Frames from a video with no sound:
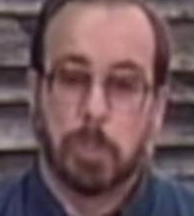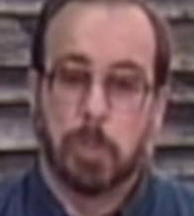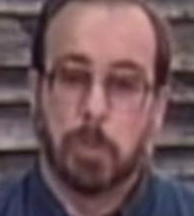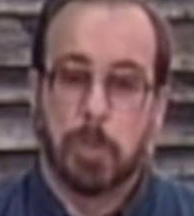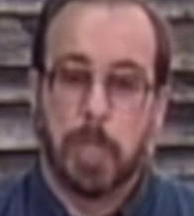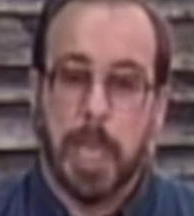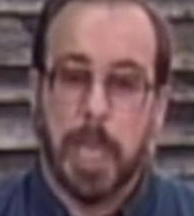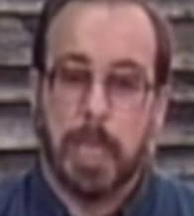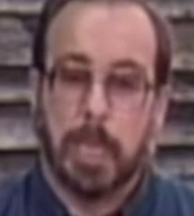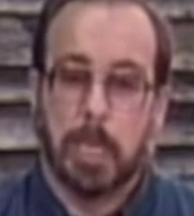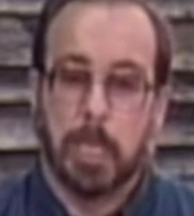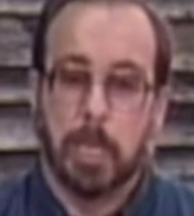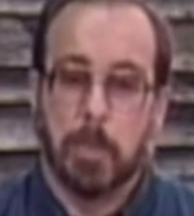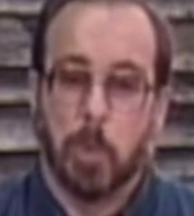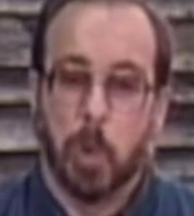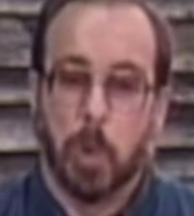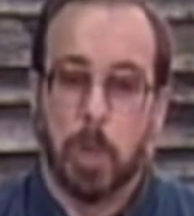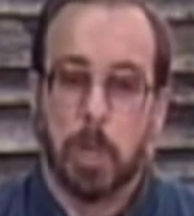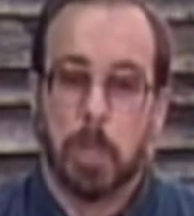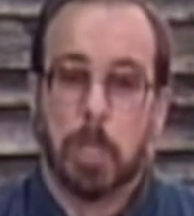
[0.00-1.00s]
do that
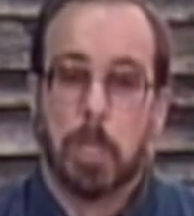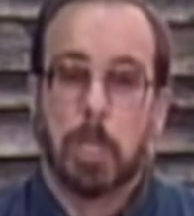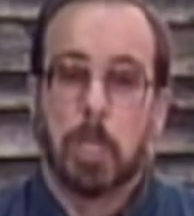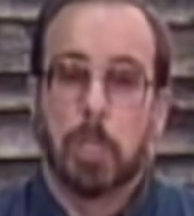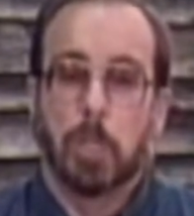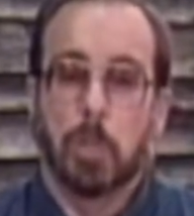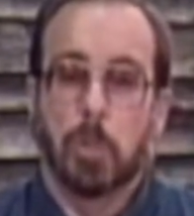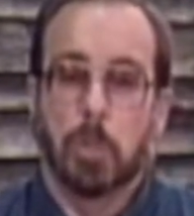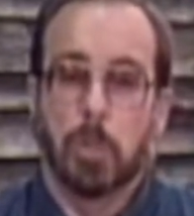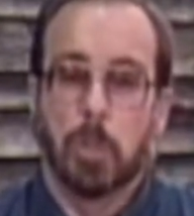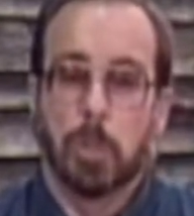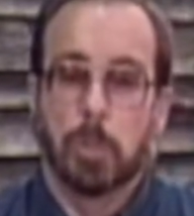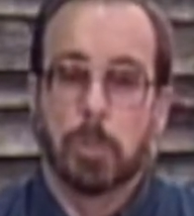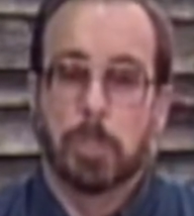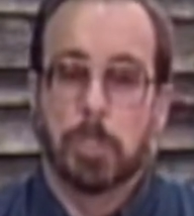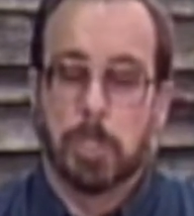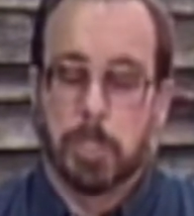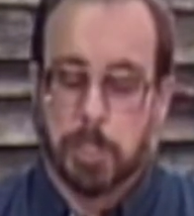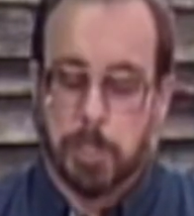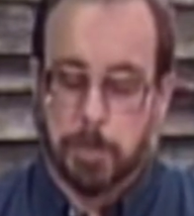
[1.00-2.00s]
anymore. You
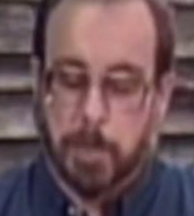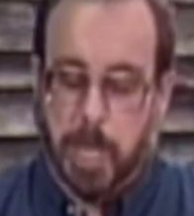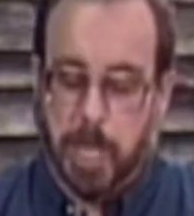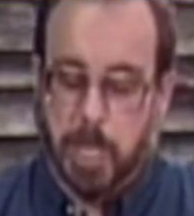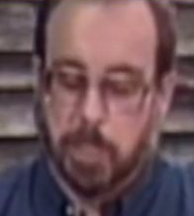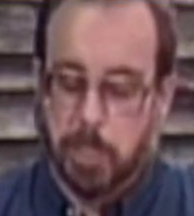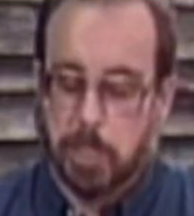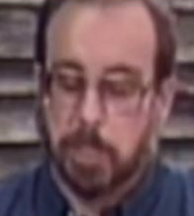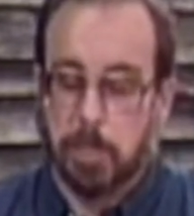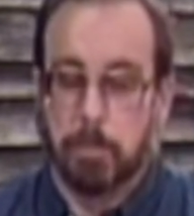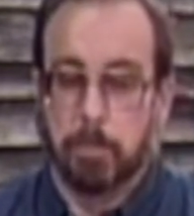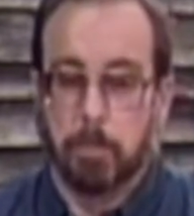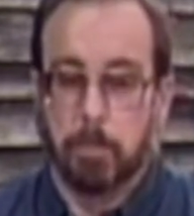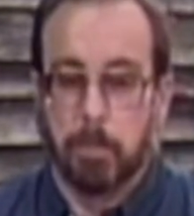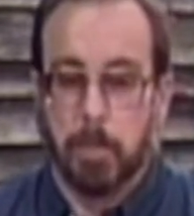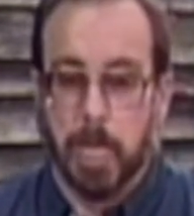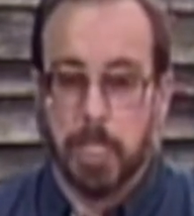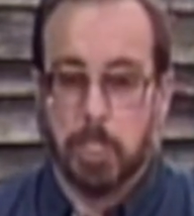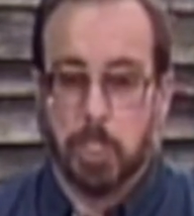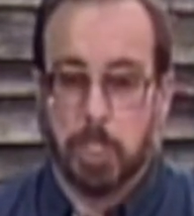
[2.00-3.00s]
use the sponge
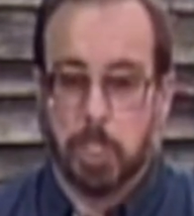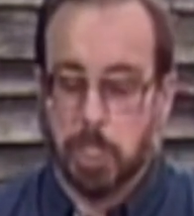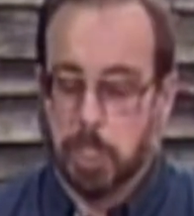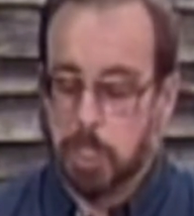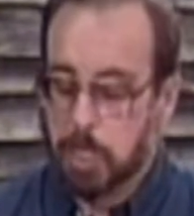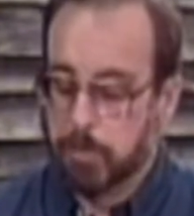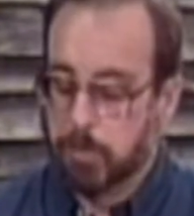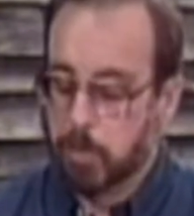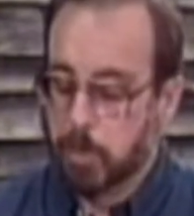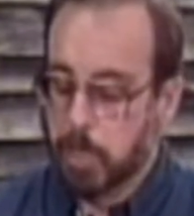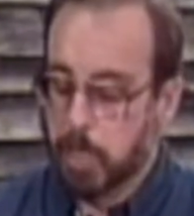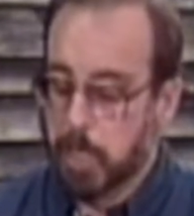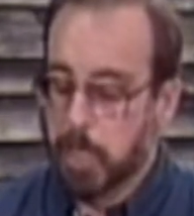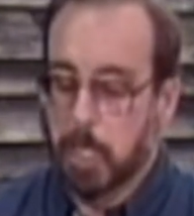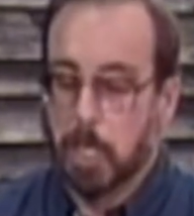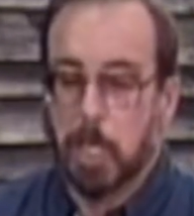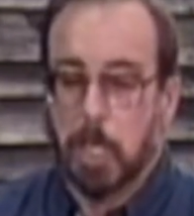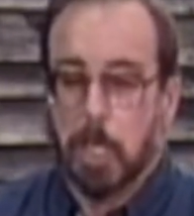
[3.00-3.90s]
much differently.